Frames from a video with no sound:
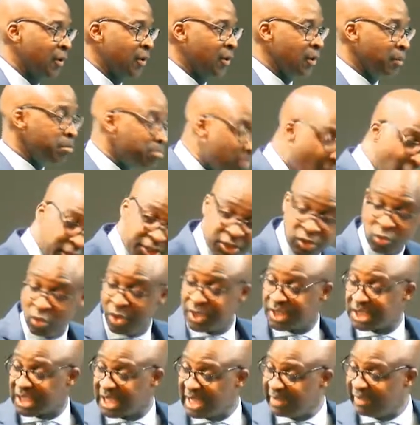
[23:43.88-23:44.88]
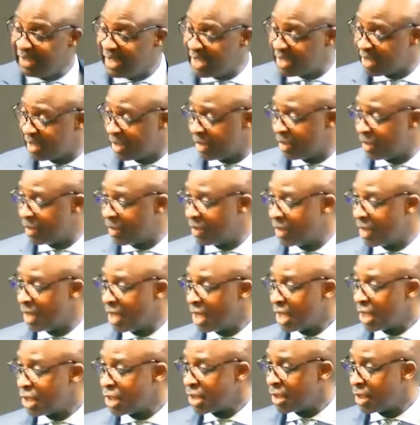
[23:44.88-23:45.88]
Much is given.
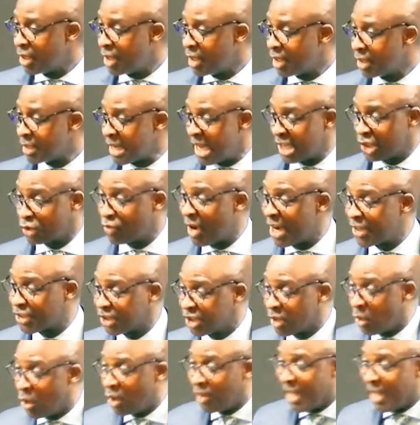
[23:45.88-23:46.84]
That's why someone